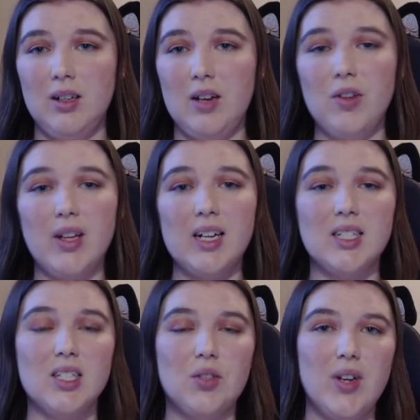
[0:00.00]
If you liked
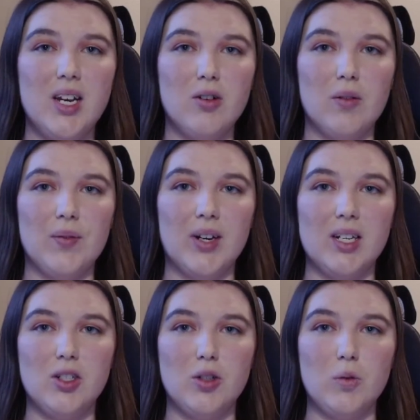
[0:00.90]
this video, don't
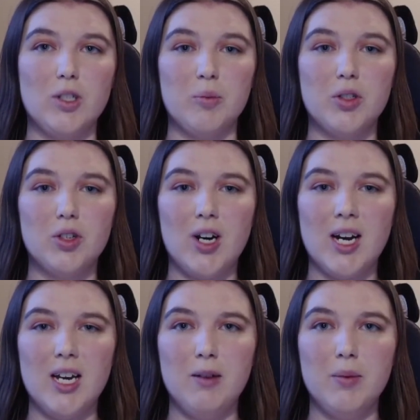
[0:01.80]
forget to
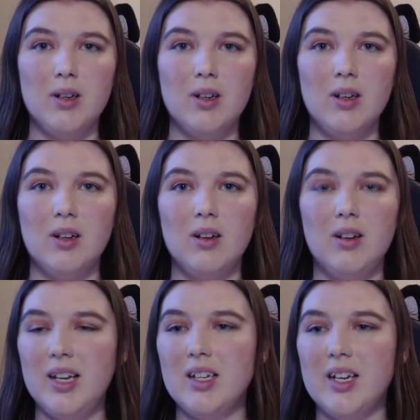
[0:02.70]
subscribe,
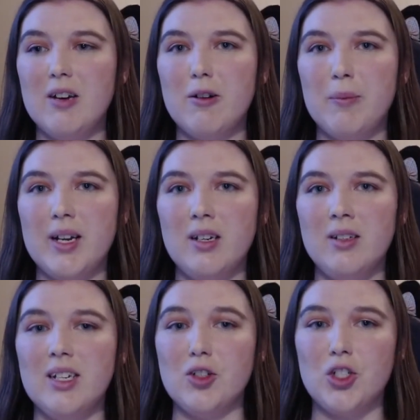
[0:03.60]
click the like
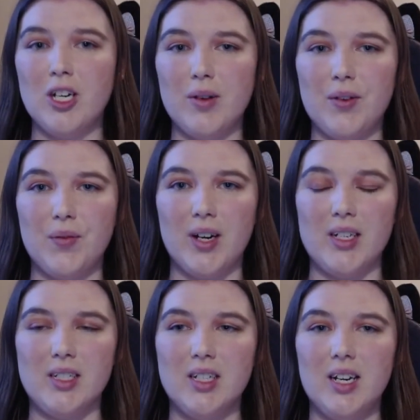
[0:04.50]
button, and share with a friend.